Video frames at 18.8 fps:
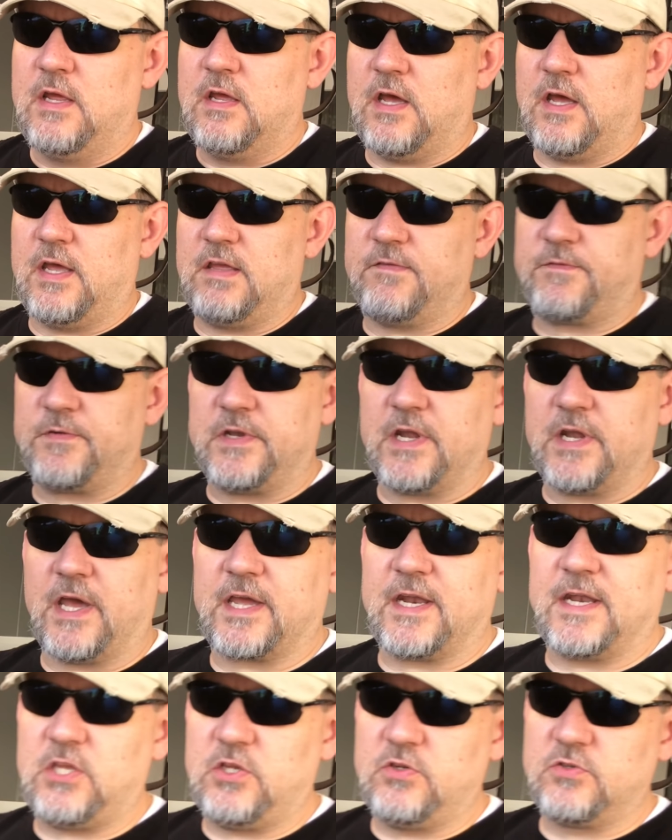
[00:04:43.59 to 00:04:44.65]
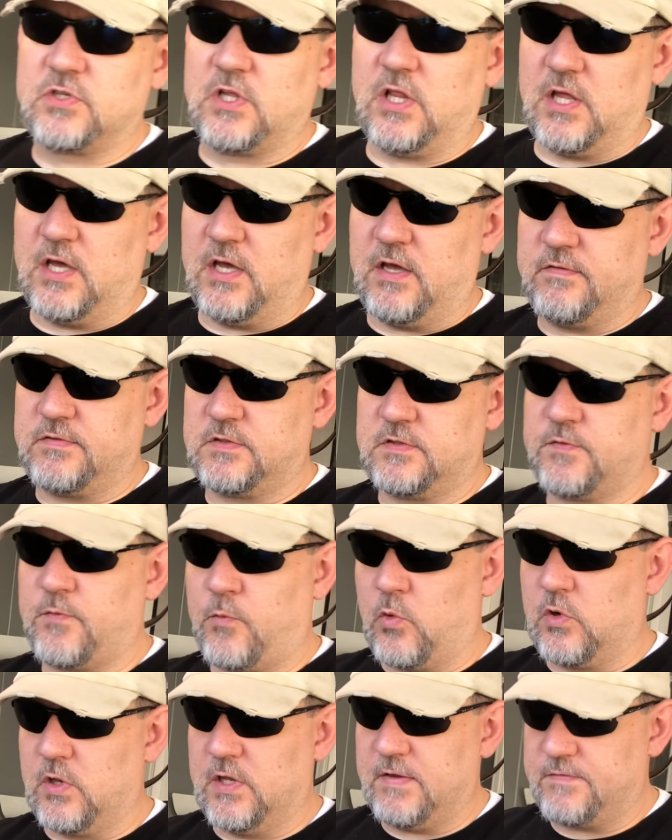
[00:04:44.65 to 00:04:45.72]
if you're not going to use gloves
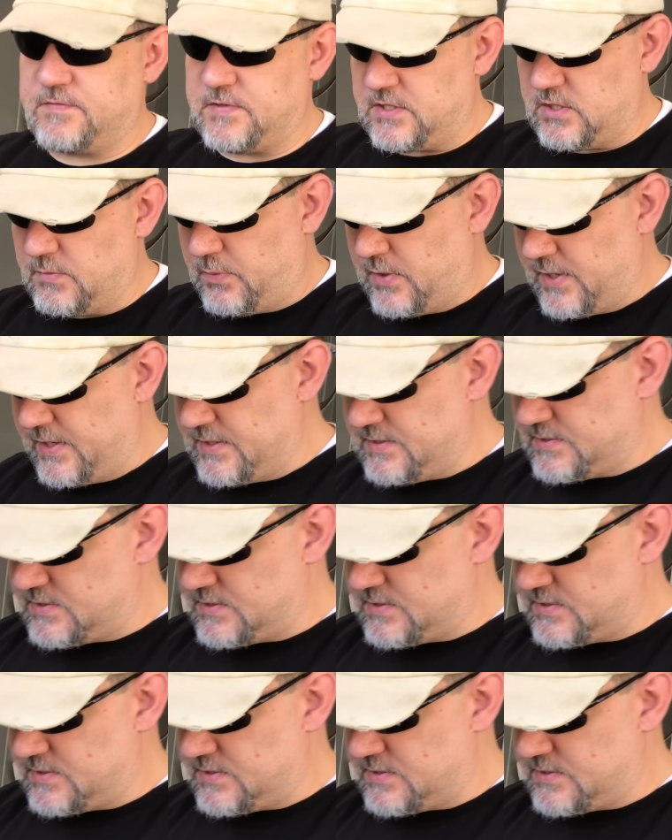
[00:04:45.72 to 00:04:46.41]
for lifting the plate